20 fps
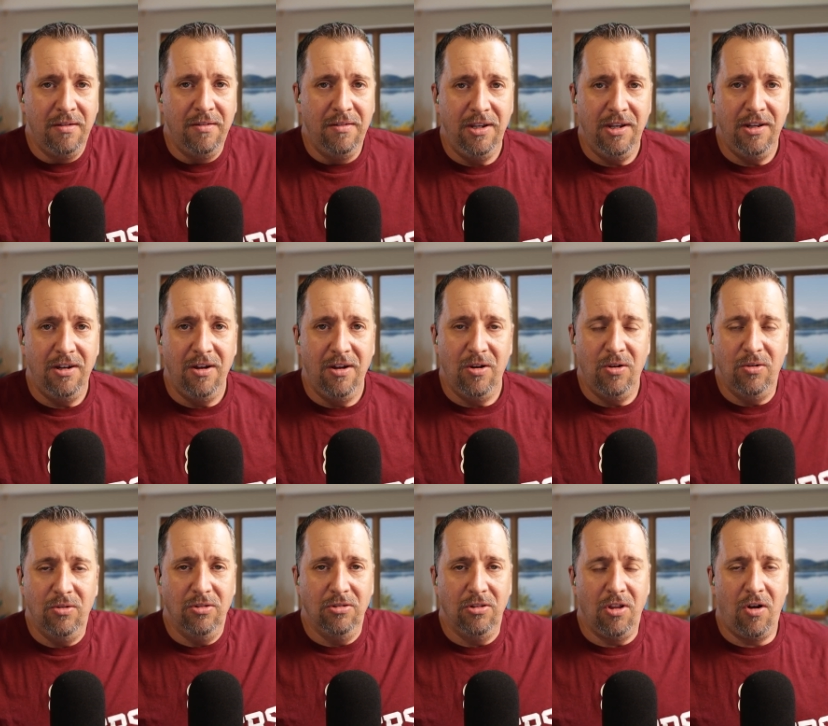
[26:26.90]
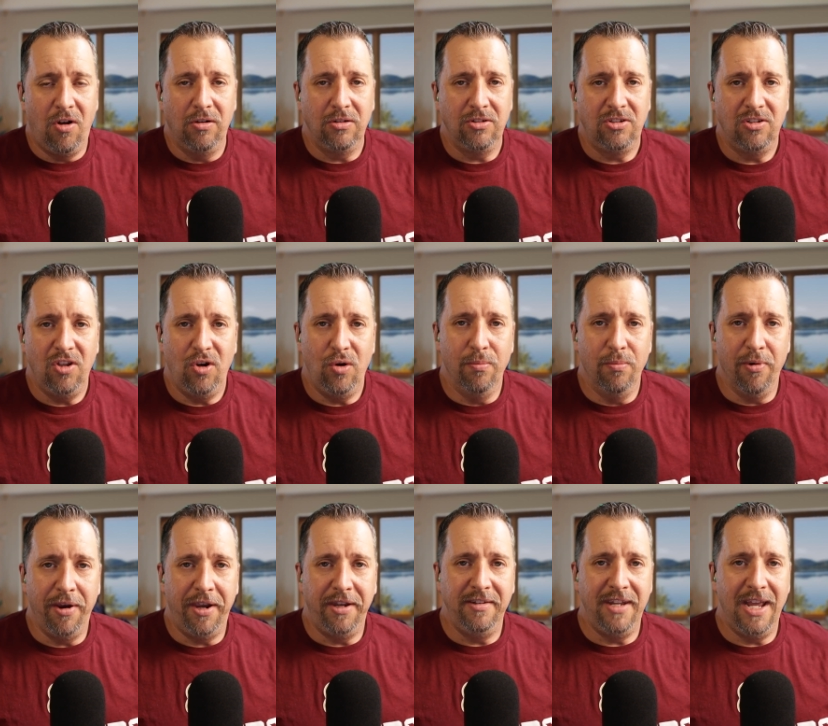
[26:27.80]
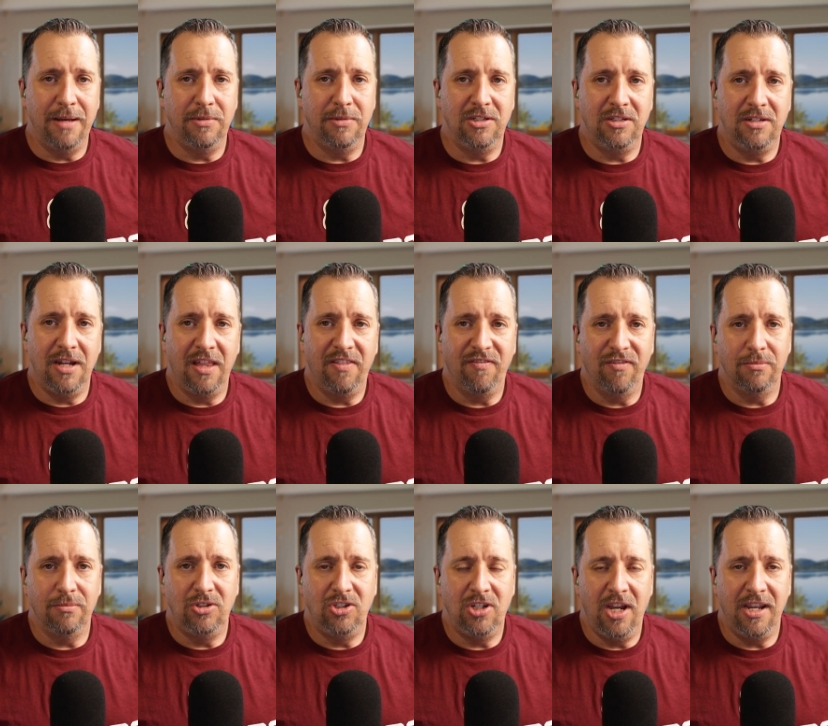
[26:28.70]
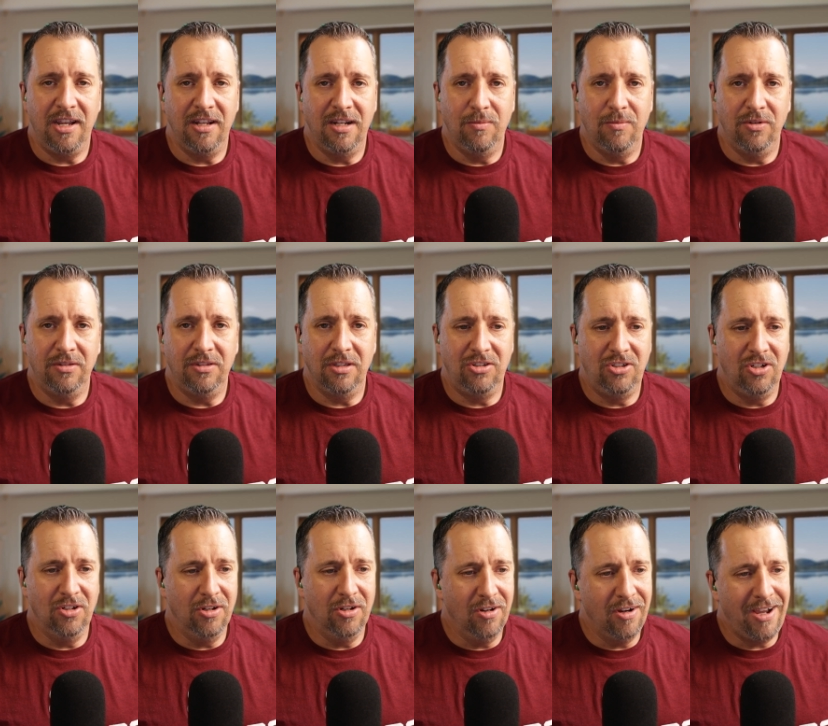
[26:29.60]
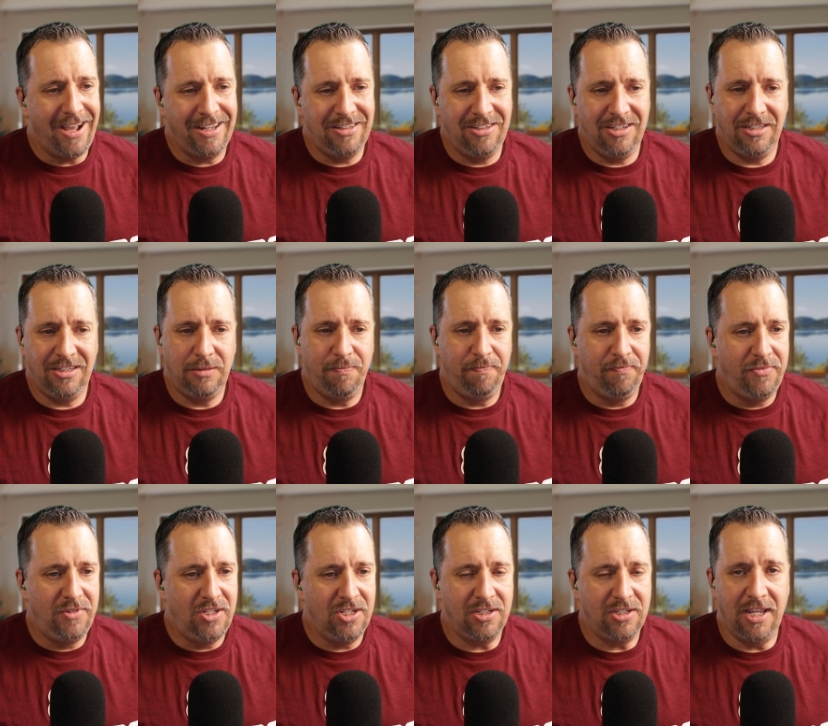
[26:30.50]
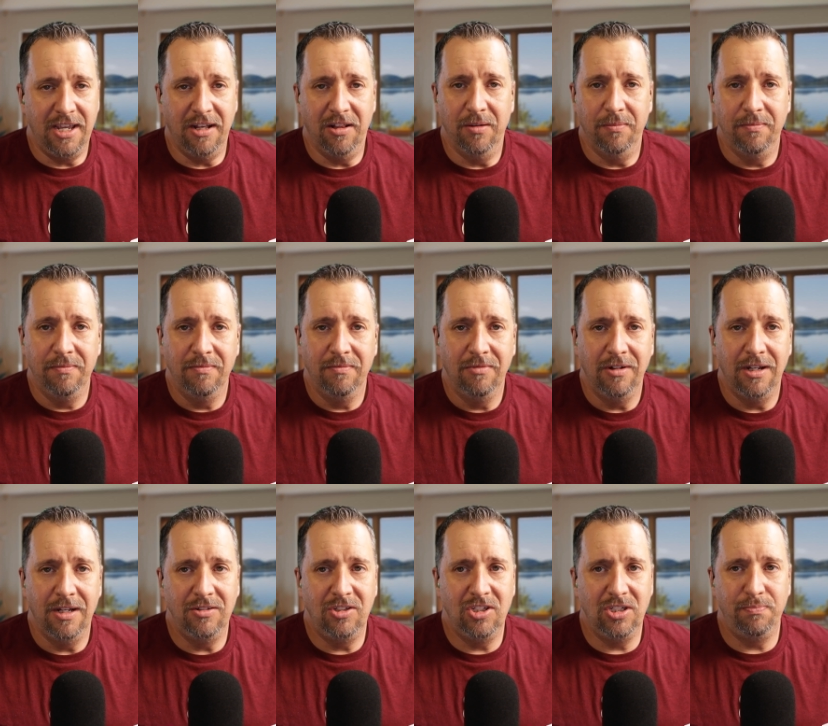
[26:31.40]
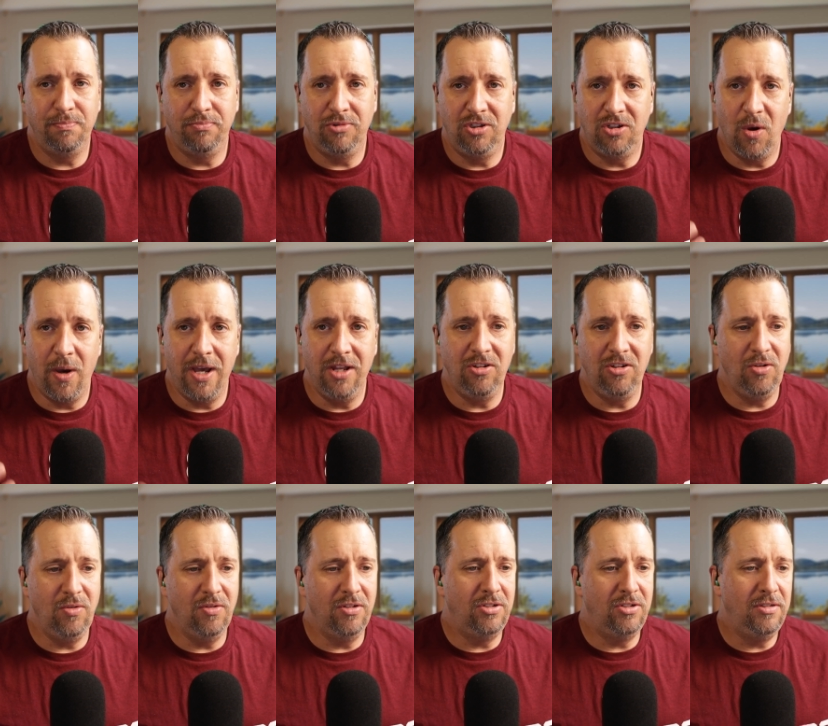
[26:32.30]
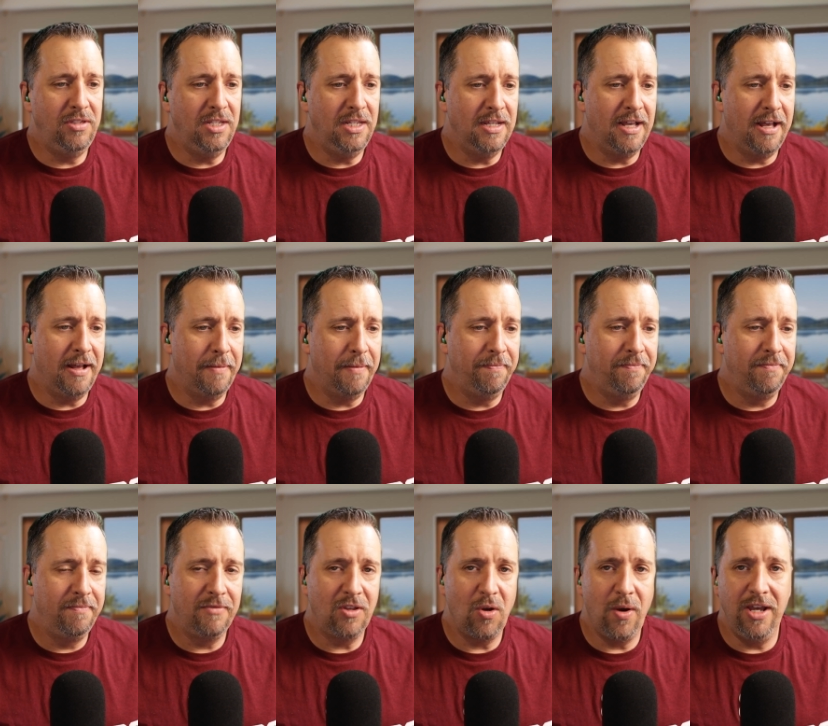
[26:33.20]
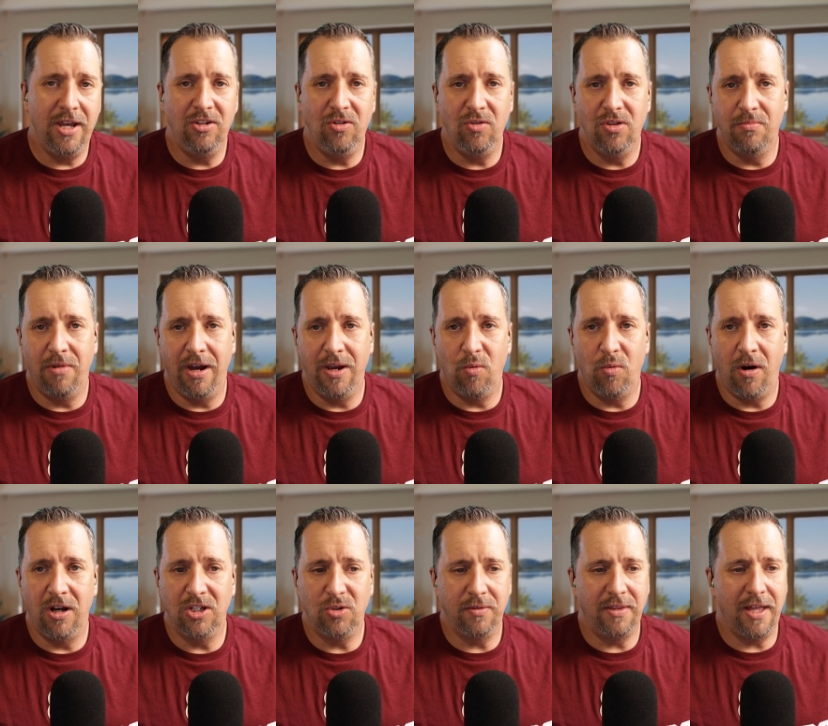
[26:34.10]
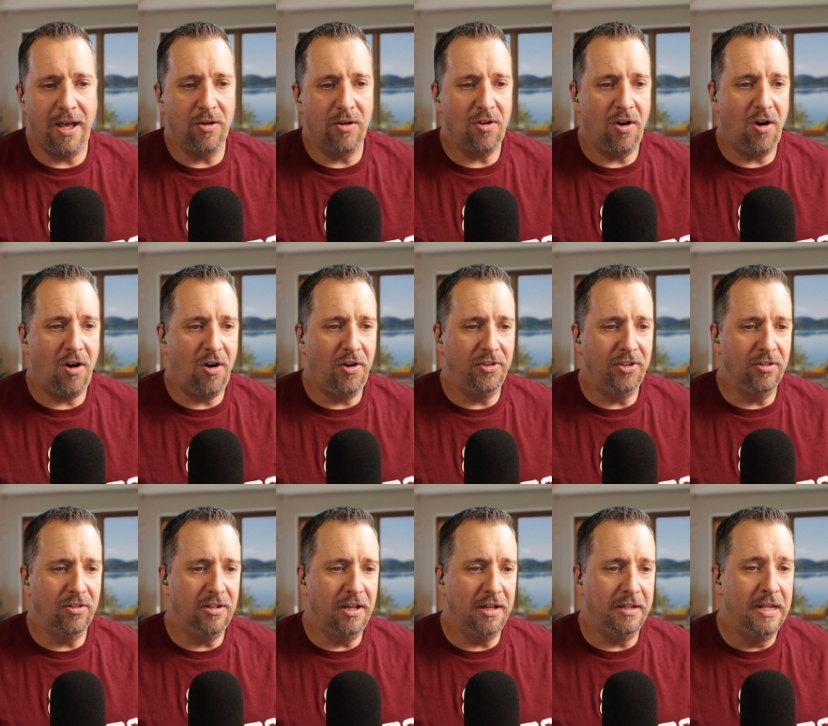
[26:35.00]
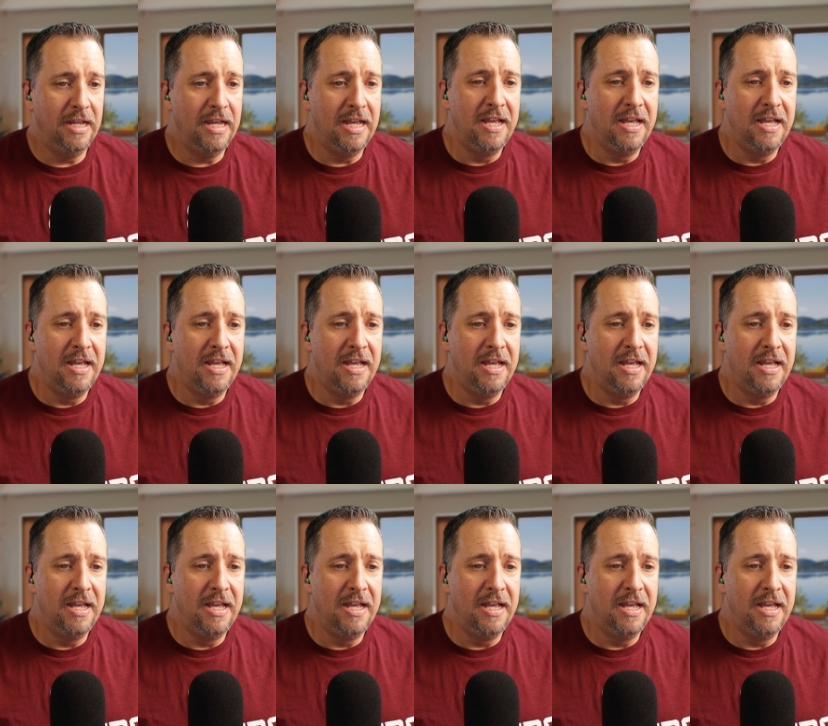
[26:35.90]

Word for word: you know, long, slow brain damage death from shaking him with the sugar. just, just kill him. You know, just go ahead and do the, the um, go ahead and do the mite wash with alcohol and you're done.